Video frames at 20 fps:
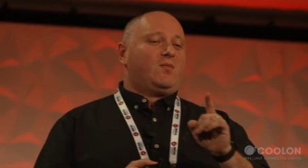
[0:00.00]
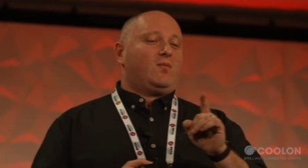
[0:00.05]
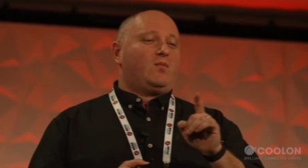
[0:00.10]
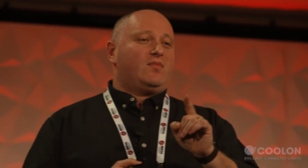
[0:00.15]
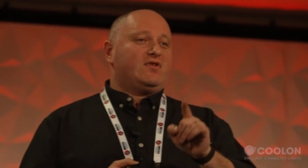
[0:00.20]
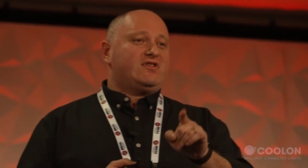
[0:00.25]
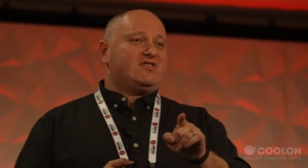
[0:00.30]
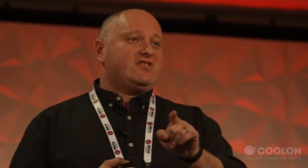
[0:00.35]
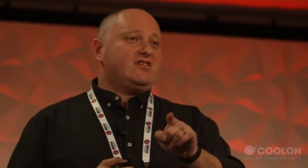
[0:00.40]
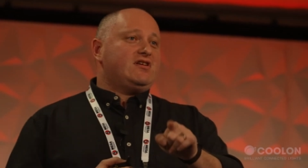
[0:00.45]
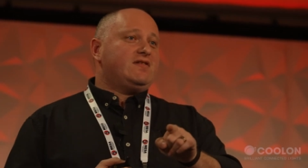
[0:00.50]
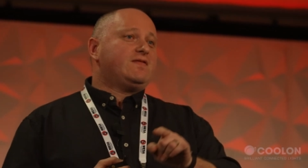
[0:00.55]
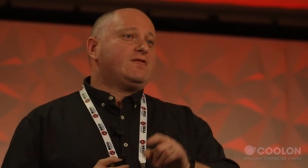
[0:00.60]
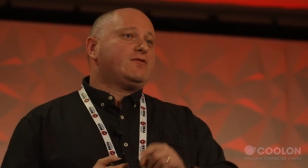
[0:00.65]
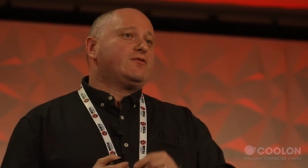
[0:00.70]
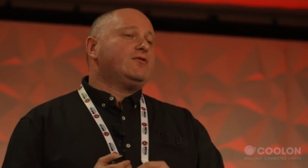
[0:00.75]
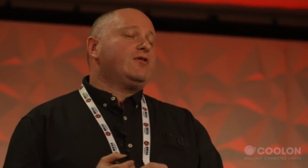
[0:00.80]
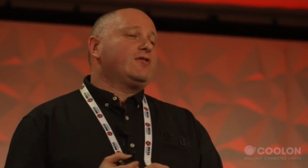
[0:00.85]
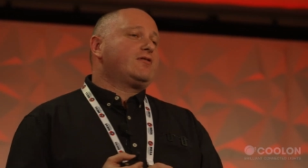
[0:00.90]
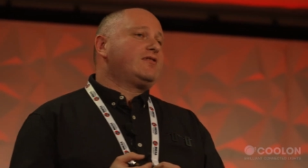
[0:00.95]
But Steve
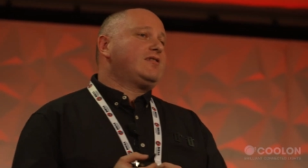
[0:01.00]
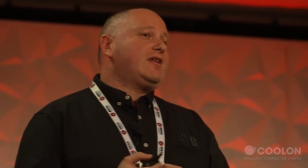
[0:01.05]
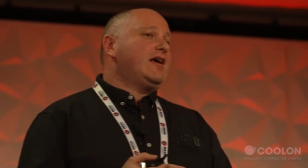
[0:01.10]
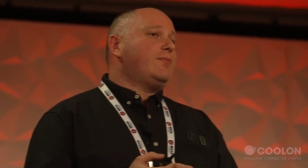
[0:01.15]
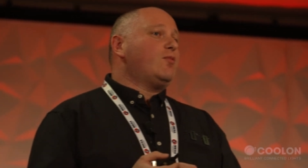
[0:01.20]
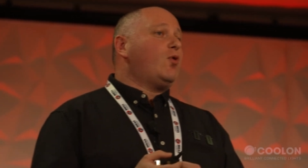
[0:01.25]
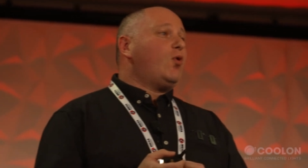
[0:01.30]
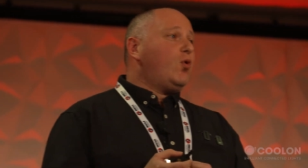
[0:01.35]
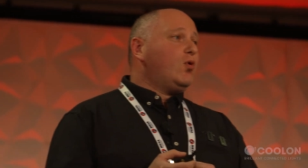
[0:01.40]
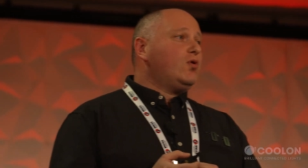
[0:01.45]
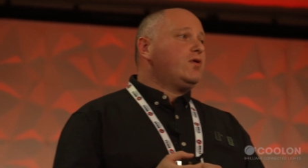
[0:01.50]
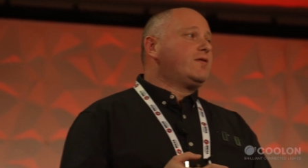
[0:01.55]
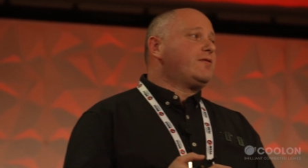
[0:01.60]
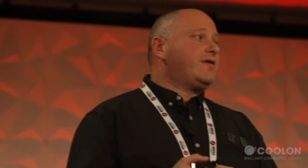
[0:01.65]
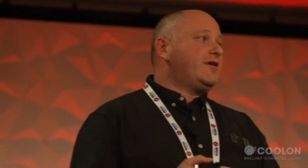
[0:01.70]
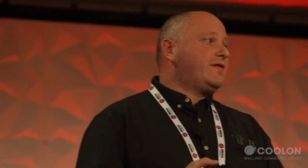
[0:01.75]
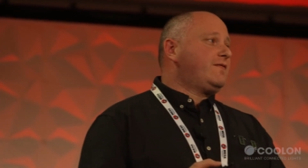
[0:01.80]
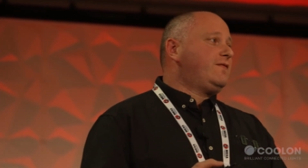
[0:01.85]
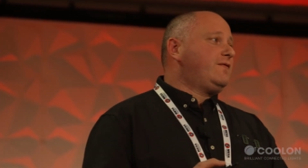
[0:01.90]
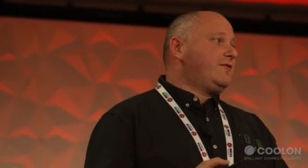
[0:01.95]
could not claim all the
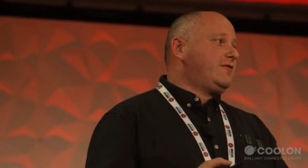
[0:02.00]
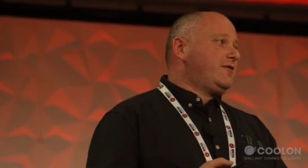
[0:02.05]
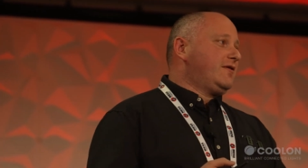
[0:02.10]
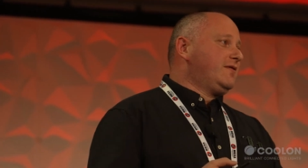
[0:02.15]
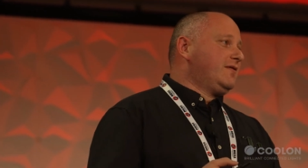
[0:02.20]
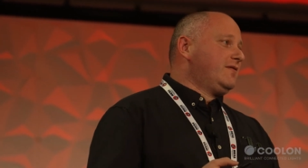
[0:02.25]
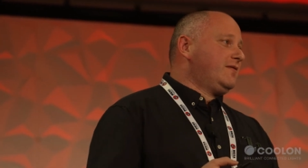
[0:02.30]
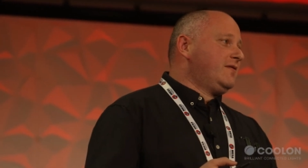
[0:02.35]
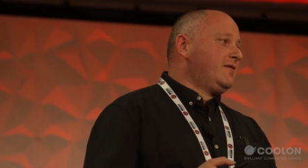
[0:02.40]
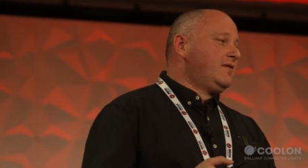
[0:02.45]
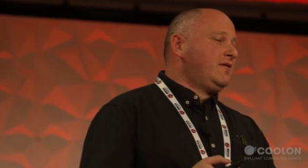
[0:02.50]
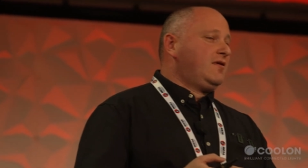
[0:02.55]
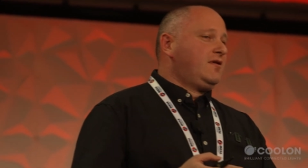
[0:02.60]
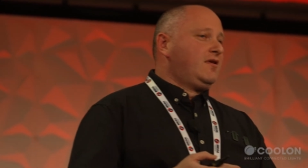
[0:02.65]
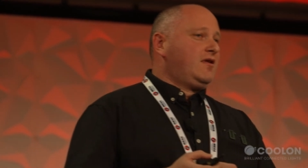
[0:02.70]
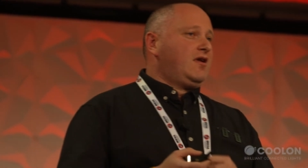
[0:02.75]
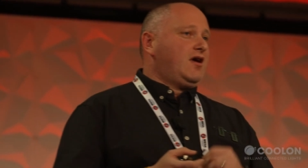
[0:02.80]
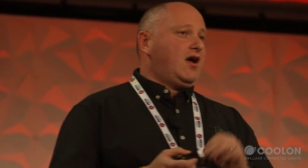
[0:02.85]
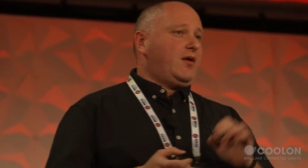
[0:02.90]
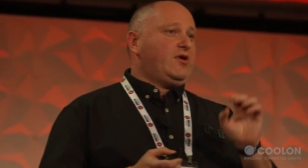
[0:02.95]
credit for it.
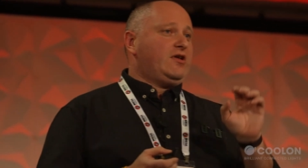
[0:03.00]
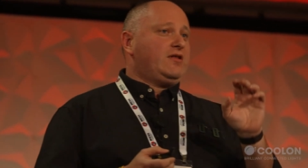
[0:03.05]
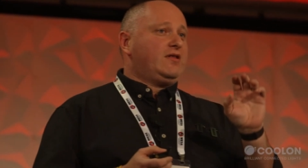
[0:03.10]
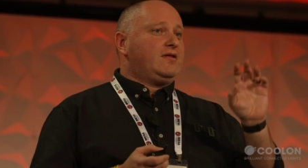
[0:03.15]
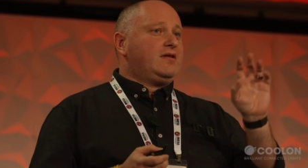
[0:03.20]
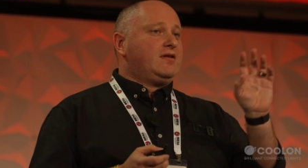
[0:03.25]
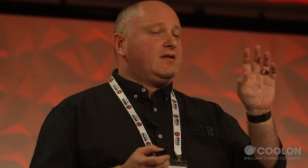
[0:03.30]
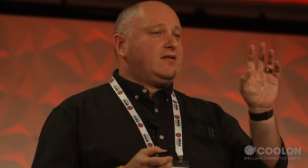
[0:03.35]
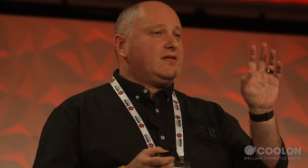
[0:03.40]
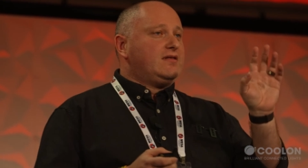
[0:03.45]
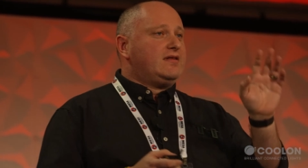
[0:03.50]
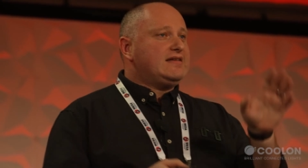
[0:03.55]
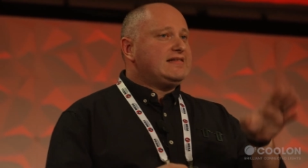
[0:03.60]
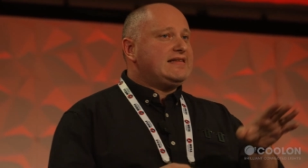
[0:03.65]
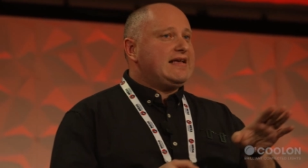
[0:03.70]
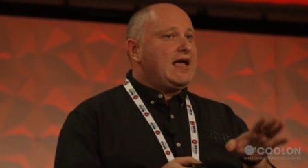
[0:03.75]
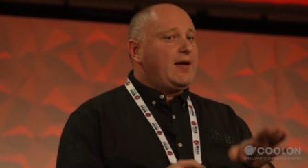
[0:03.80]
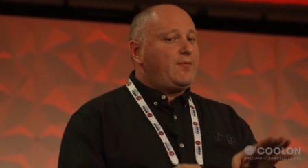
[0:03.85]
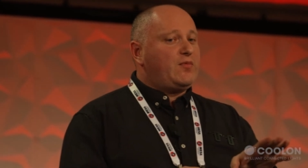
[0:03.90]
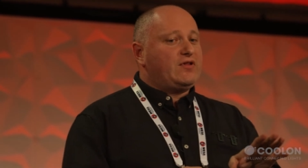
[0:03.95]
I mean, this
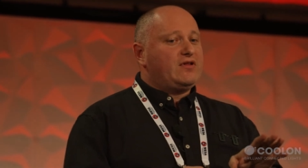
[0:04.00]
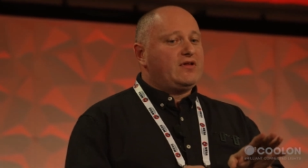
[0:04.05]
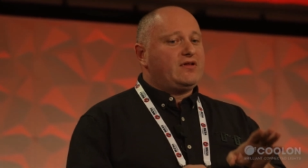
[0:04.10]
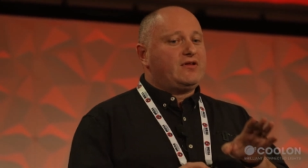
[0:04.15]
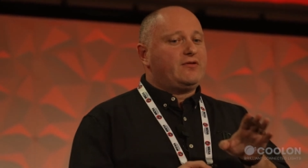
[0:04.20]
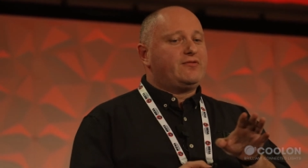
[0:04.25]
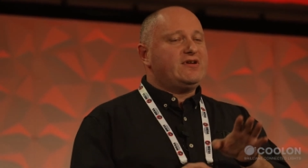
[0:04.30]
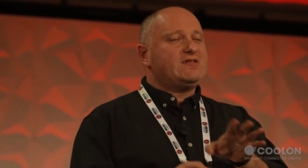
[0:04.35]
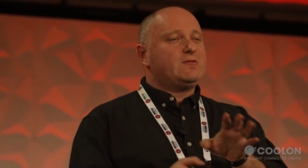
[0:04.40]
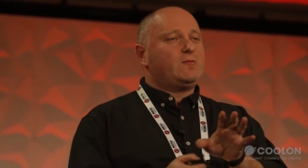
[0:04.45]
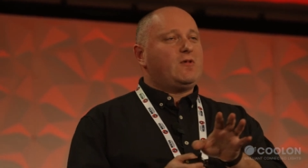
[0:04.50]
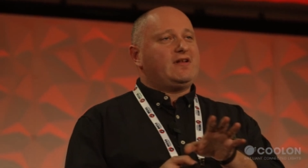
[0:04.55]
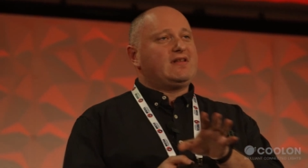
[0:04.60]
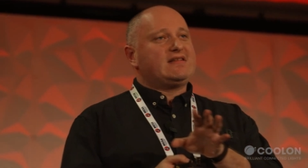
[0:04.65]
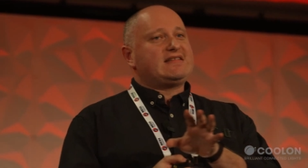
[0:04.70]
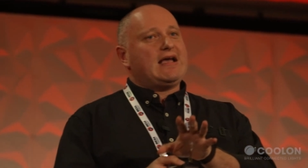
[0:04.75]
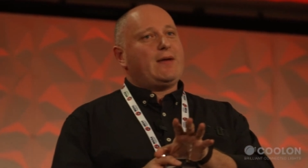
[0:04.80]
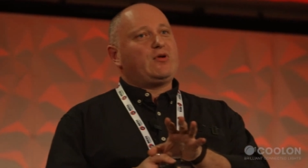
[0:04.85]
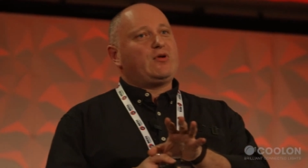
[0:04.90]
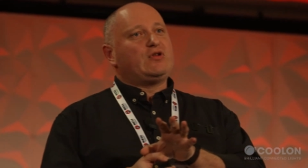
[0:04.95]
happened, the reason why this
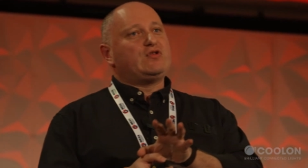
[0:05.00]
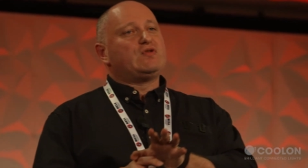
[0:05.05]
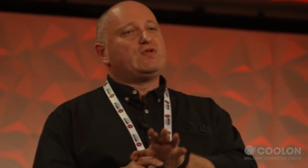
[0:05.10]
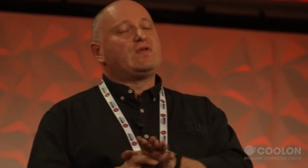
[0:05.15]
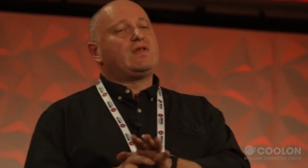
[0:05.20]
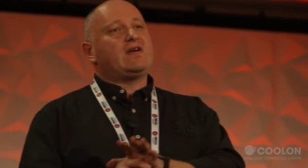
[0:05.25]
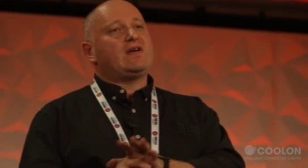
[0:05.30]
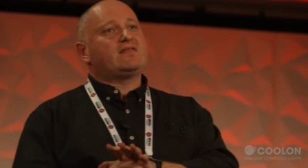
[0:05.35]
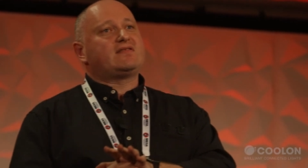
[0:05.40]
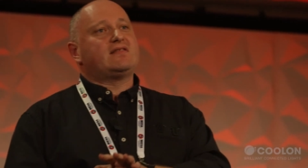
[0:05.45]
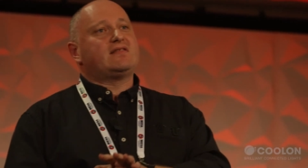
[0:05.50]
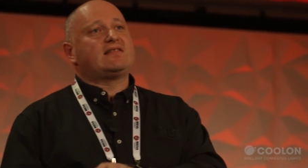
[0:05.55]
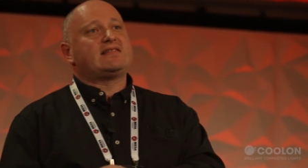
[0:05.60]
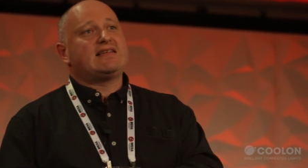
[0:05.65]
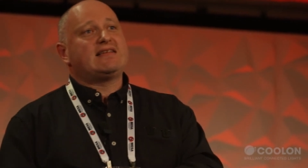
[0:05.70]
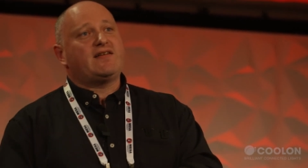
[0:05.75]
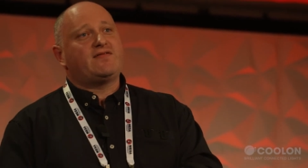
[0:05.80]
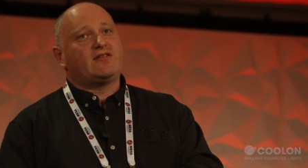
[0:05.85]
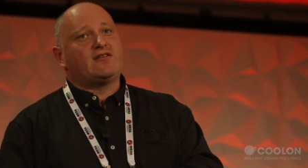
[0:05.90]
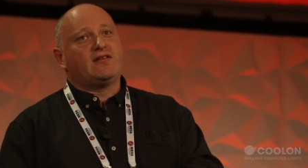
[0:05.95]
happened in
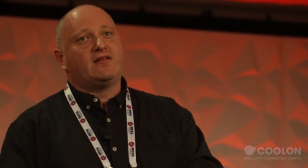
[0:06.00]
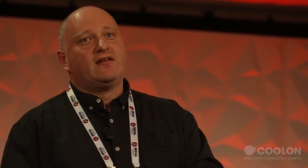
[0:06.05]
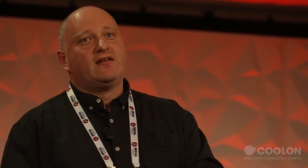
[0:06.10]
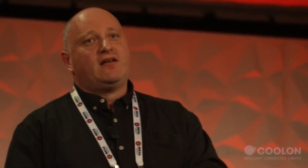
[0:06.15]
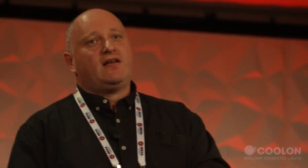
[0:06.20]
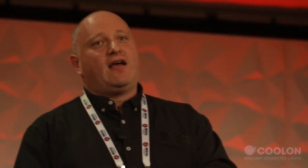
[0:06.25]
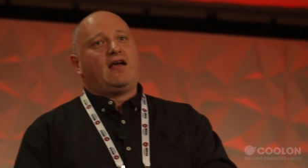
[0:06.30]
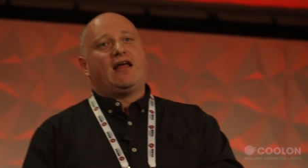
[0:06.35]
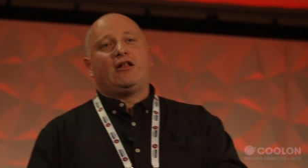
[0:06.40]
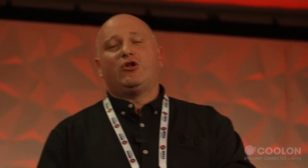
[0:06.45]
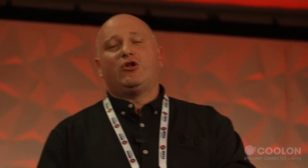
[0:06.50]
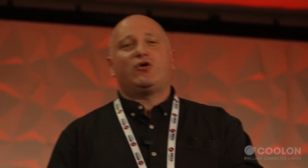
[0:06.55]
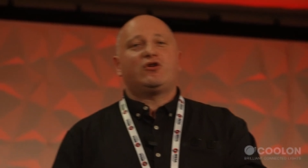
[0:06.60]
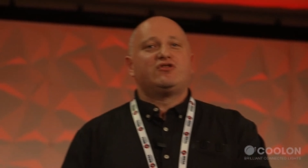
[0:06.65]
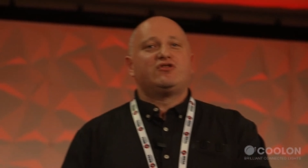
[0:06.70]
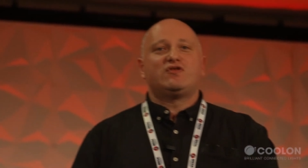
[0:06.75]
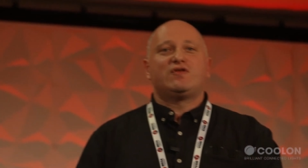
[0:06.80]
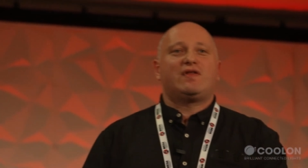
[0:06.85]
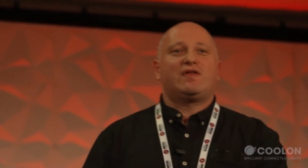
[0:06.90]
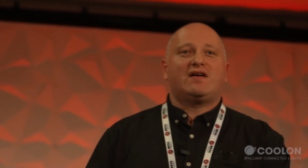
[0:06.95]
2007 and not in
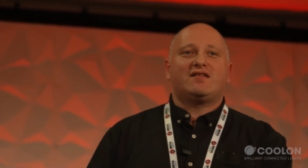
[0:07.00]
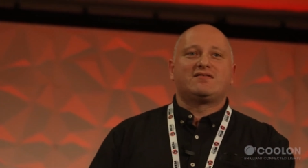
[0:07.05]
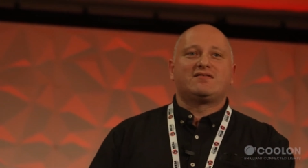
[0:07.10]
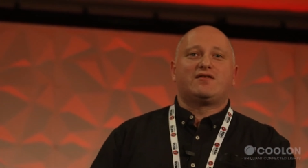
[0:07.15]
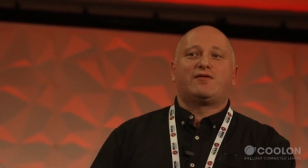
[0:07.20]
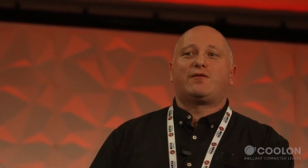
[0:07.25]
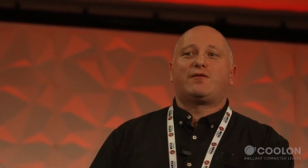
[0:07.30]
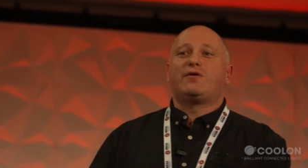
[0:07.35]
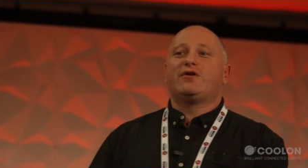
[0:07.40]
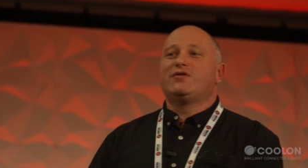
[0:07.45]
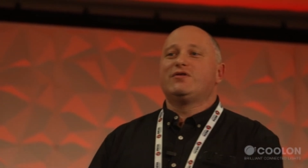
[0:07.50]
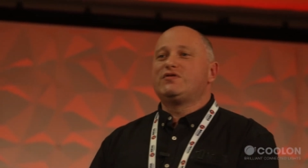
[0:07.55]
2003 or